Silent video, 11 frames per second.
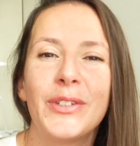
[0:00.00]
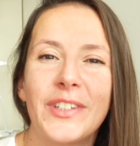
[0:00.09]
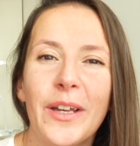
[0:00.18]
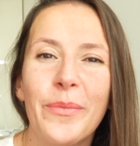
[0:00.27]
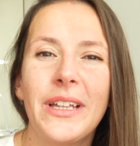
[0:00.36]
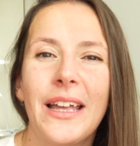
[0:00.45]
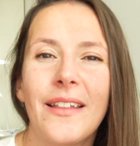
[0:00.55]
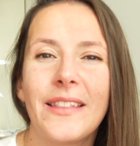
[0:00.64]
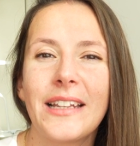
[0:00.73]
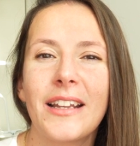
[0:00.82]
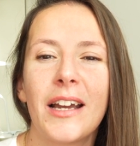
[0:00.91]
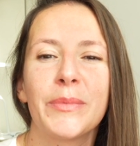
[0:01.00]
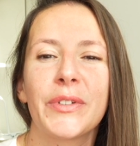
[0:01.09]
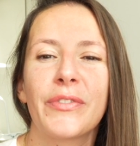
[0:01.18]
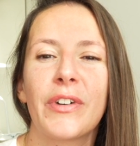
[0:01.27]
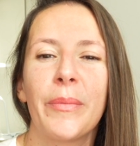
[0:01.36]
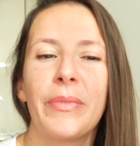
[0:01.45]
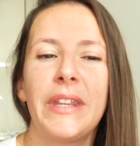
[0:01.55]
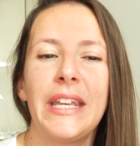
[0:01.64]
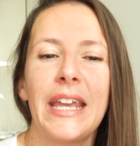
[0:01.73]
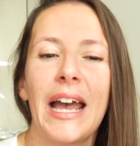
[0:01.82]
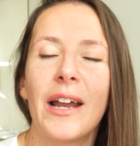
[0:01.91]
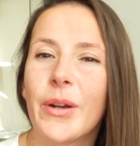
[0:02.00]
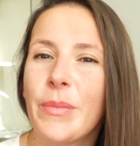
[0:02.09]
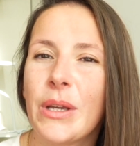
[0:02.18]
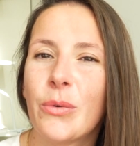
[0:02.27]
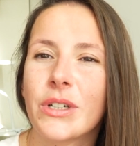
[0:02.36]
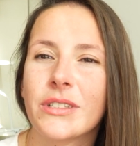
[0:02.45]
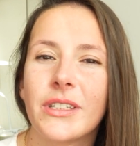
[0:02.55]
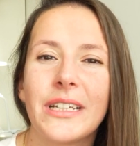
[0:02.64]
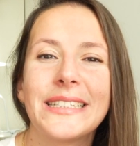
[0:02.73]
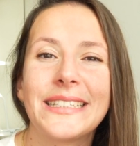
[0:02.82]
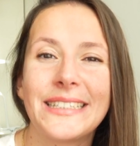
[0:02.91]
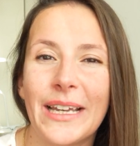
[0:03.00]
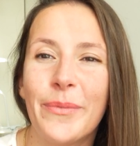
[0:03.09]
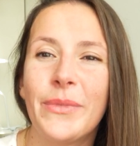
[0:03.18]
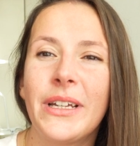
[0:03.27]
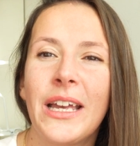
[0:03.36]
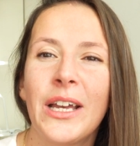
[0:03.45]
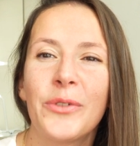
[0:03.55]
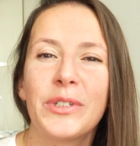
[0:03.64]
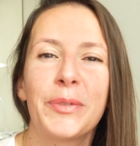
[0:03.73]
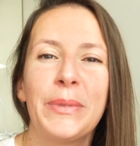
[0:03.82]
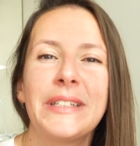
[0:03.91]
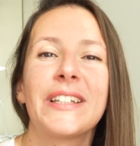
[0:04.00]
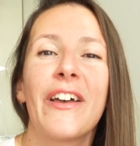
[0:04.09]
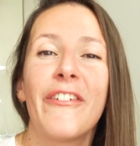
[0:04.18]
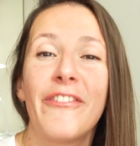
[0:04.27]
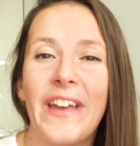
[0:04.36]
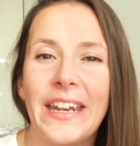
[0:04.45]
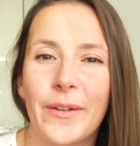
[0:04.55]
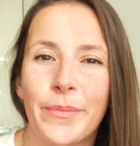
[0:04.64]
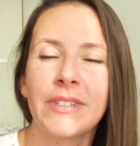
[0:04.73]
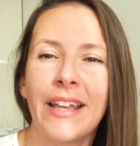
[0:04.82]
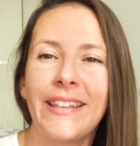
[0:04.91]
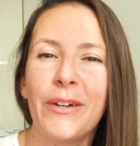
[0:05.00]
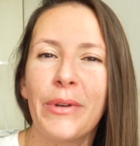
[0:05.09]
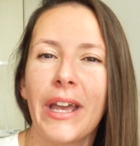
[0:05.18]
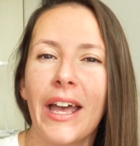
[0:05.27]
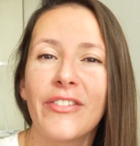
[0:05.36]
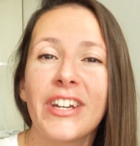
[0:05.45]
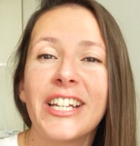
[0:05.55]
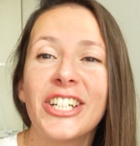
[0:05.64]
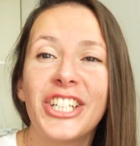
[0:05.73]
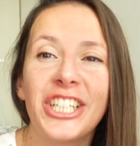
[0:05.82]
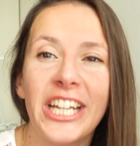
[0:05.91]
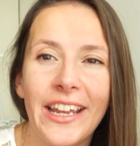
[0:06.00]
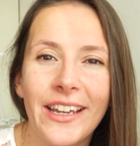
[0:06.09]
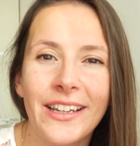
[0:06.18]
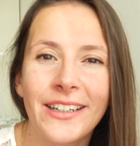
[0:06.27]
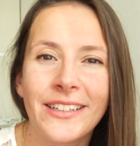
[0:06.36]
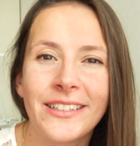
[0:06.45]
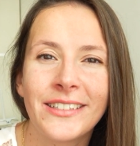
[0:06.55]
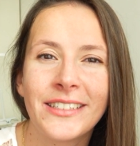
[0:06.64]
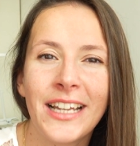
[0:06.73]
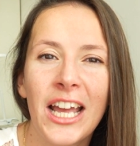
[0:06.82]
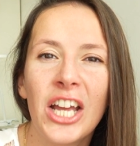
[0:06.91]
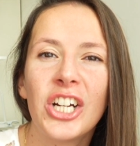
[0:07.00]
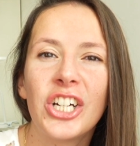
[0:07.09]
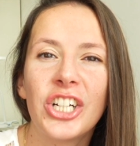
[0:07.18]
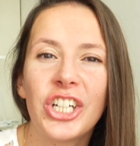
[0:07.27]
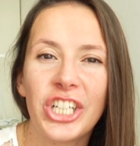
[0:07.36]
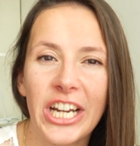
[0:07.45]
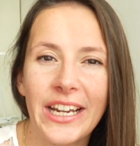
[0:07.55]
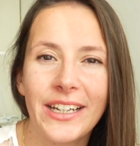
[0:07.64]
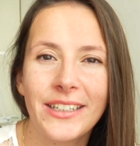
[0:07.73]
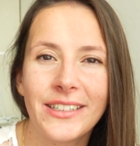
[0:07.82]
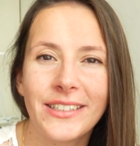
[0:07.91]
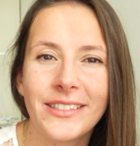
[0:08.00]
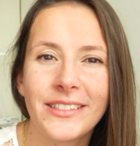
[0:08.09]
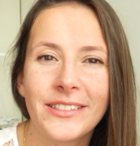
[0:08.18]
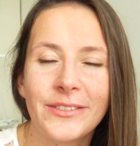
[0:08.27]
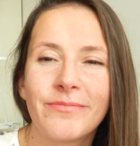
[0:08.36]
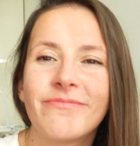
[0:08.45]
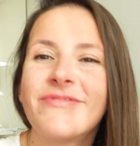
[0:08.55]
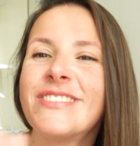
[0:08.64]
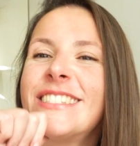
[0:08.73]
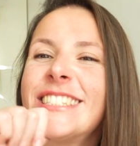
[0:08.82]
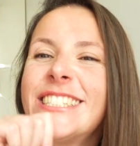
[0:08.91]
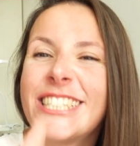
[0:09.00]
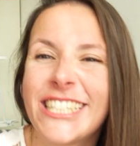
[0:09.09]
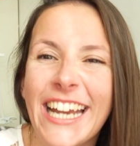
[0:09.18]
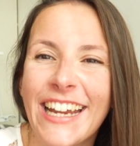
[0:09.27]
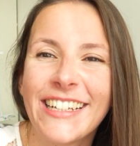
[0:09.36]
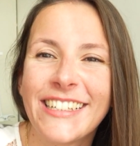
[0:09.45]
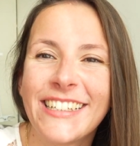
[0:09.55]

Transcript: Le seum, that comes from the Arabic word sem, which means venom. Then we have chez. Chez. Chez.